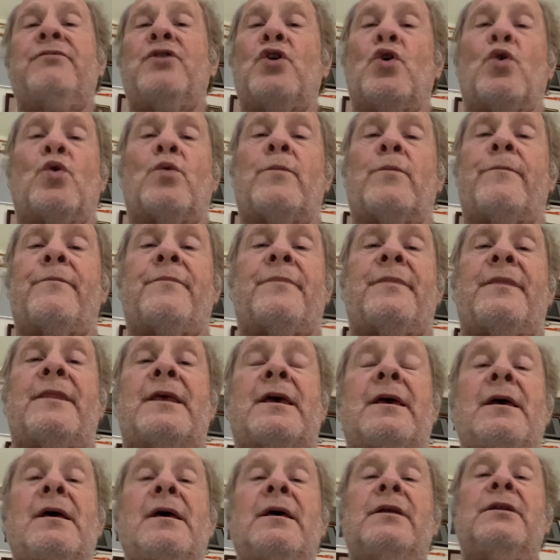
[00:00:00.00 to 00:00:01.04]
no.
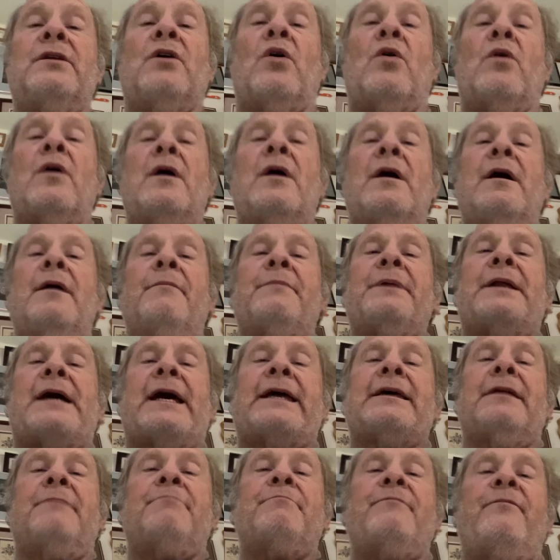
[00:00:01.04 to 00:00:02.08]
But I
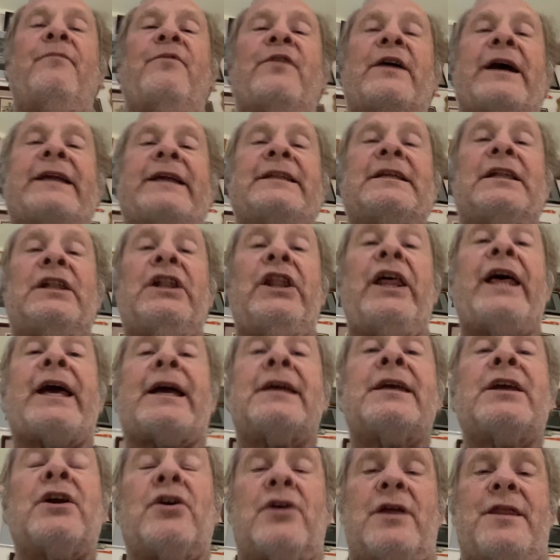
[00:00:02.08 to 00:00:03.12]
can find a lick
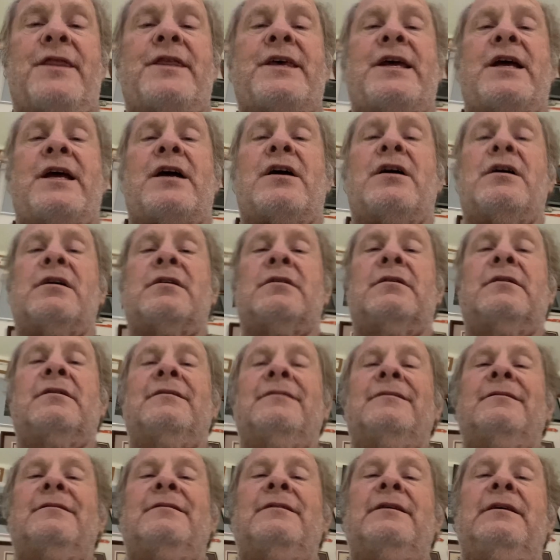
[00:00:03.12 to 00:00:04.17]
here and there,
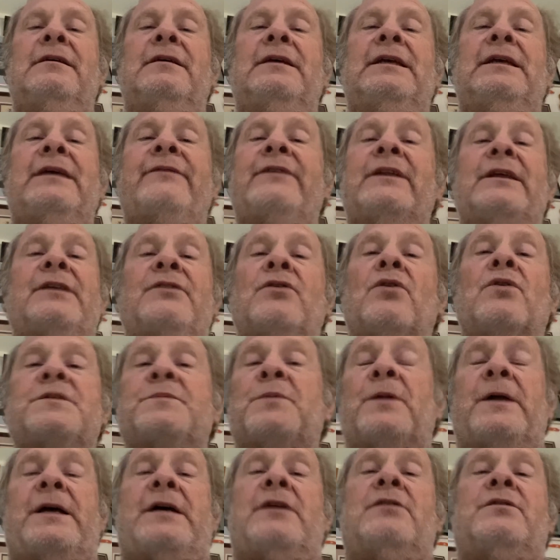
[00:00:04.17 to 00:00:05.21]
even in those
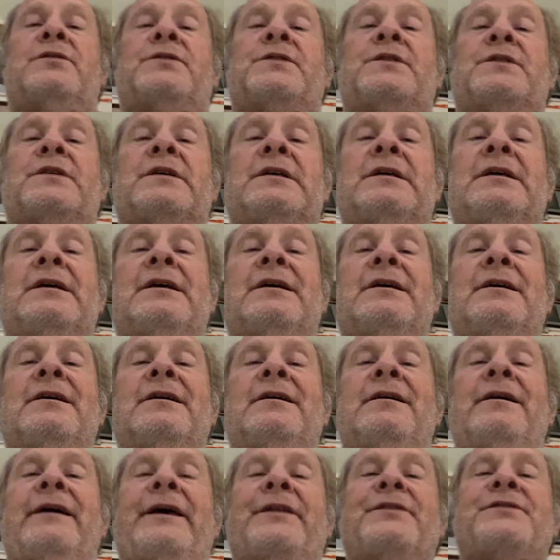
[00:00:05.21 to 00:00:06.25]
players,
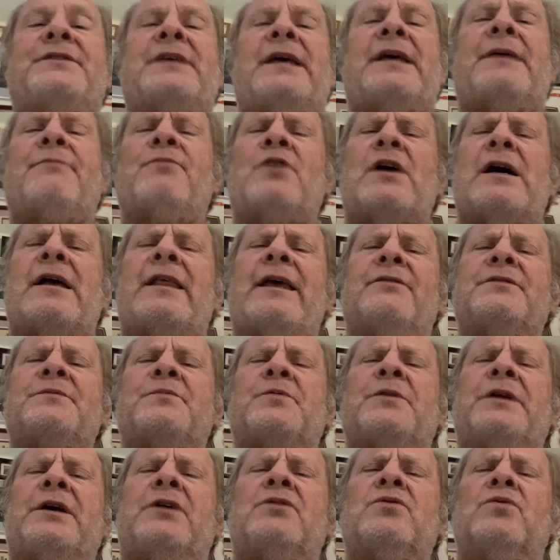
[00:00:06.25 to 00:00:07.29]
and say, wow, that was
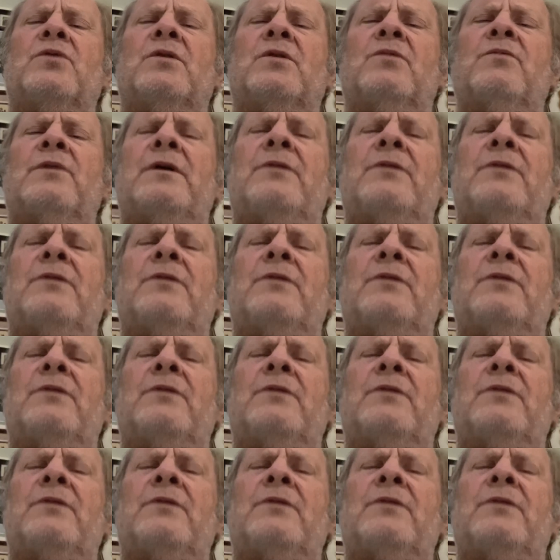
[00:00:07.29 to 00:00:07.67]
pretty cool. What